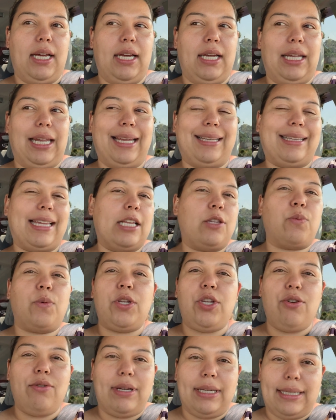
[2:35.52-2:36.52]
like, that's
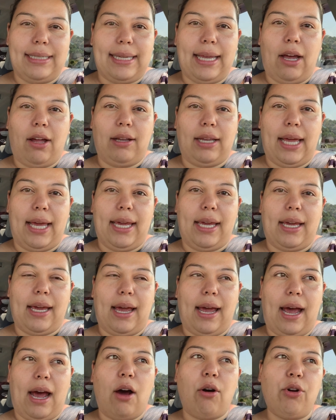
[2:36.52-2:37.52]
when you can tell, like,
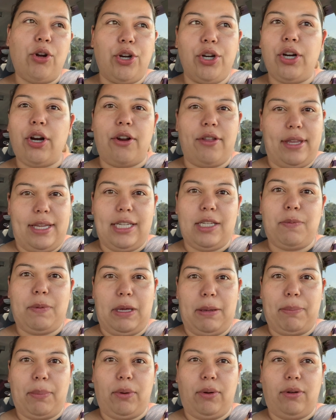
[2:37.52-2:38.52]
how good are these
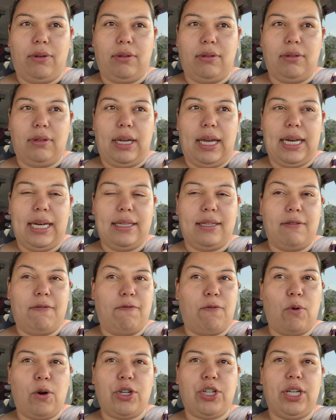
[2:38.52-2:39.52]
people. And it's
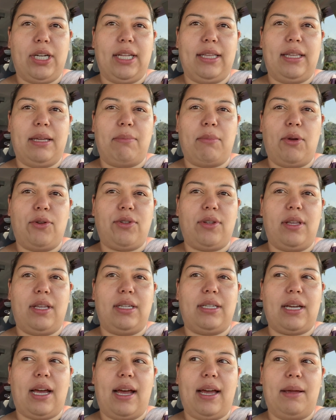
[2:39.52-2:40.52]
unfortunate that most of the
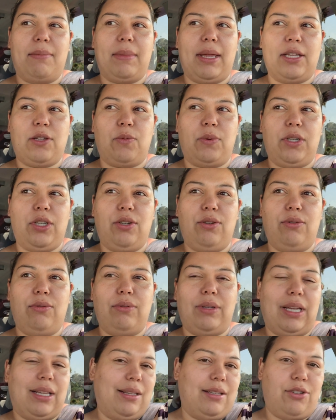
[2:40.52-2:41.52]
time that's when
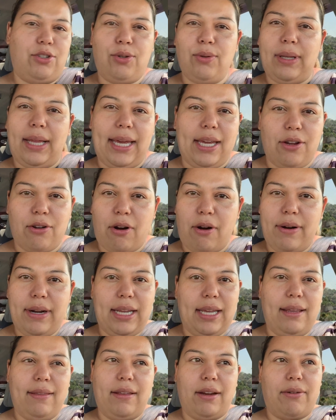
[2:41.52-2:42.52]
it's too late. You're
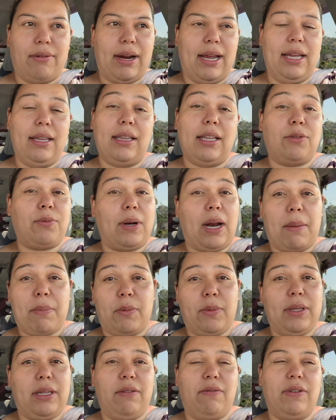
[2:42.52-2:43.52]
already in there, right? That's what
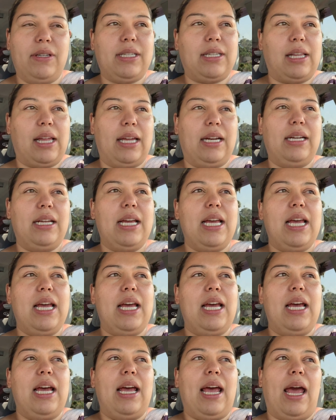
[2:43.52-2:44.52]
happened with the Invisalign.
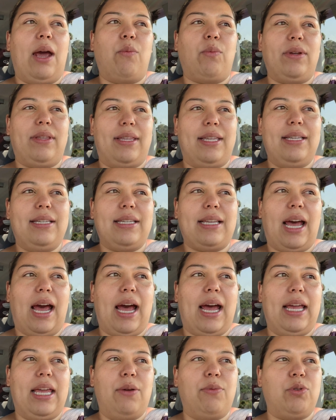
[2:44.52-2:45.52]
And with this
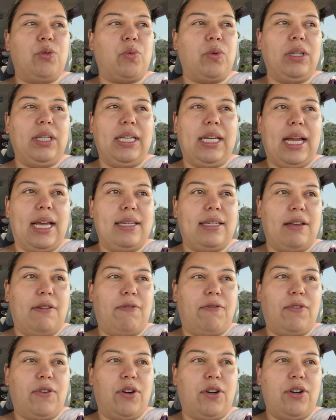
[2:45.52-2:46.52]
guy, he was really nice at
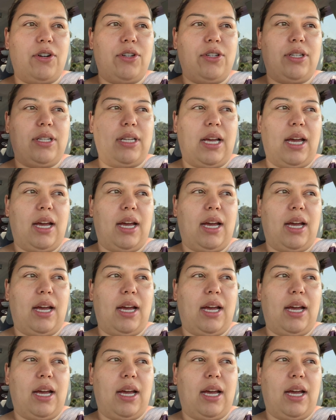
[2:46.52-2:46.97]
first.